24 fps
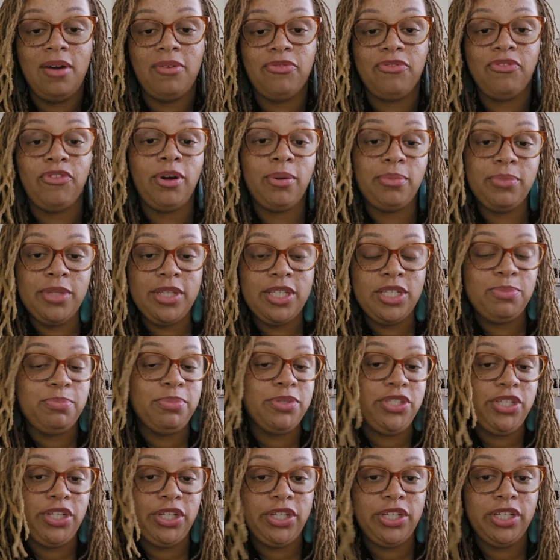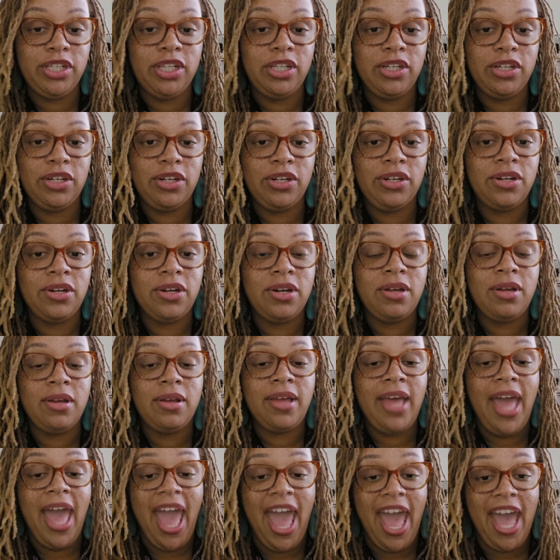from this particular
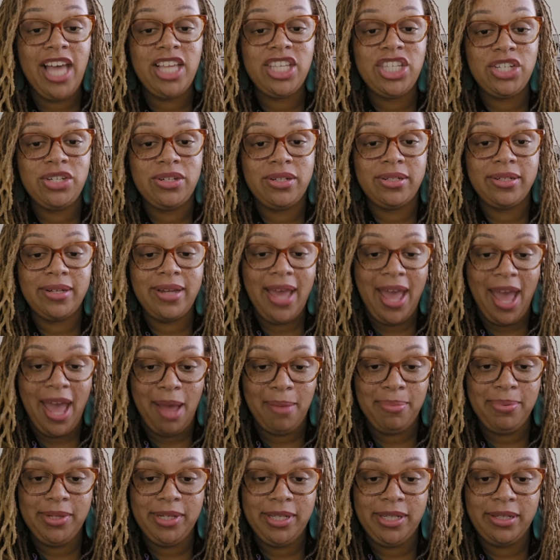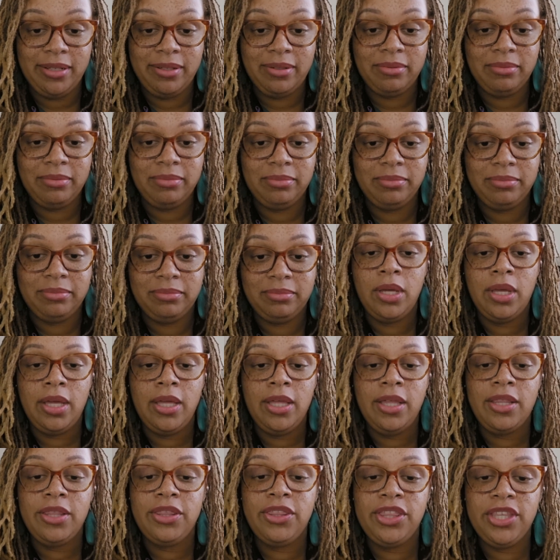hazard happening?
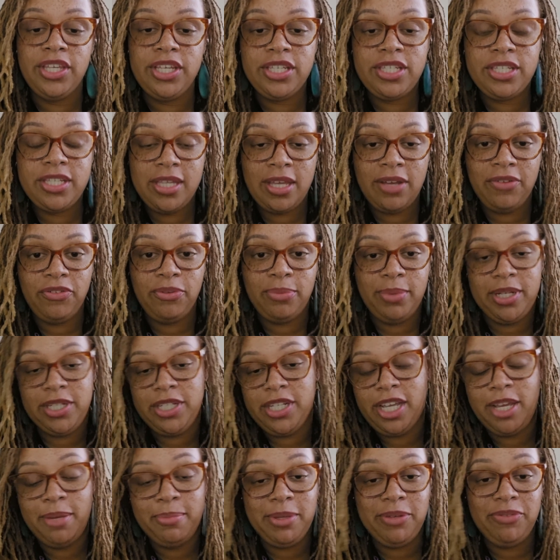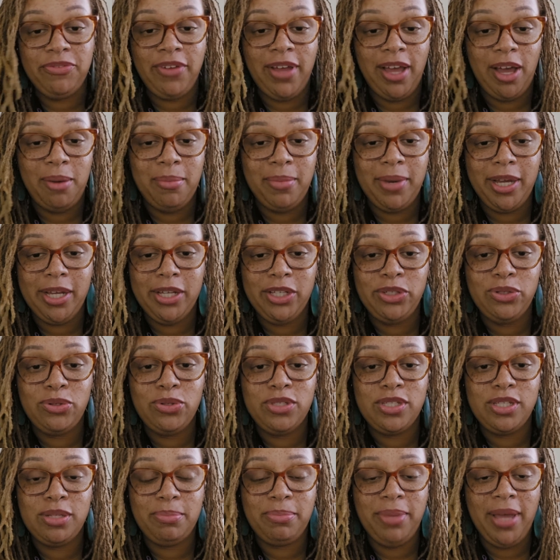This information can be found by
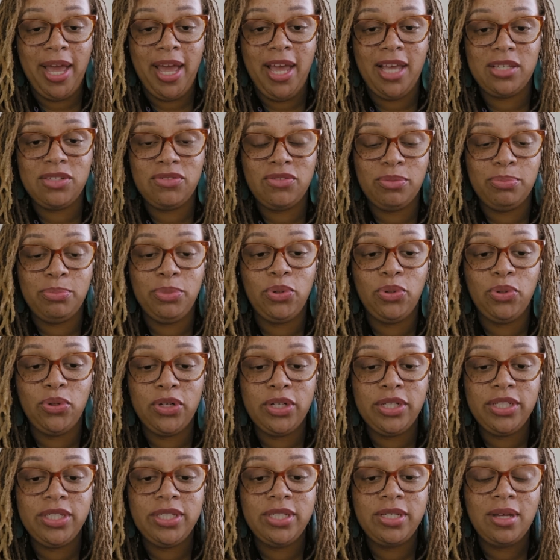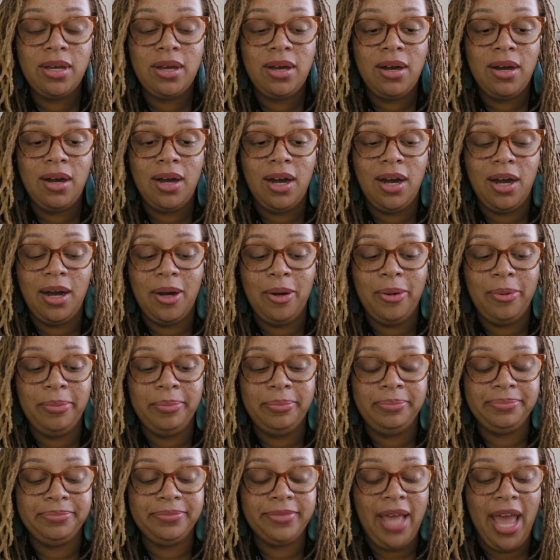using past reports
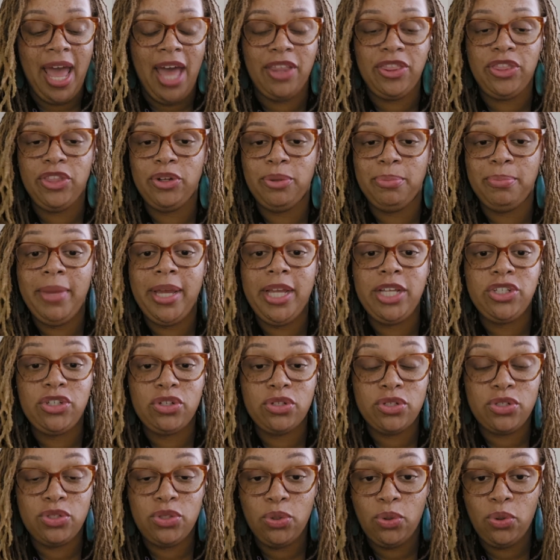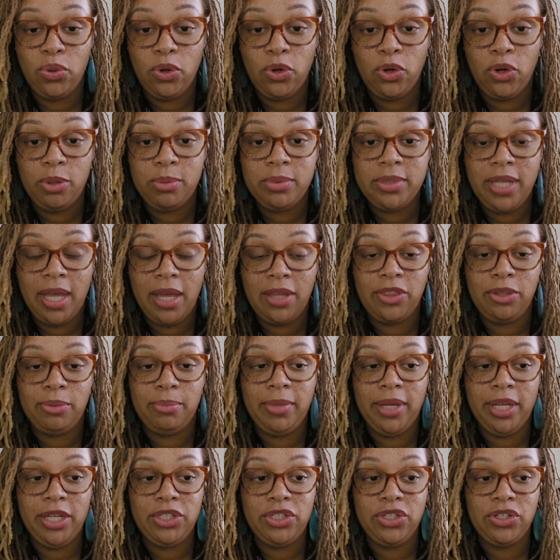after major storms, after
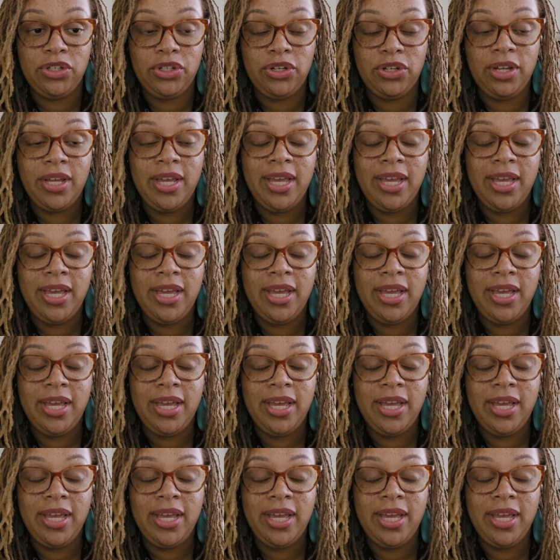major